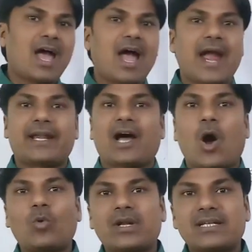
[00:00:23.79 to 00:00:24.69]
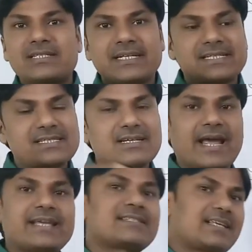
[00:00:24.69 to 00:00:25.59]
and how does it
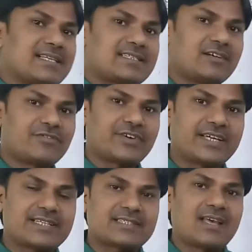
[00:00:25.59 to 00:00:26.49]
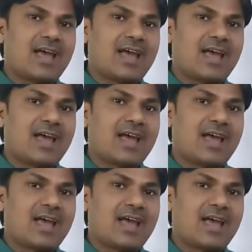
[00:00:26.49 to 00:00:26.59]
strikes a surface,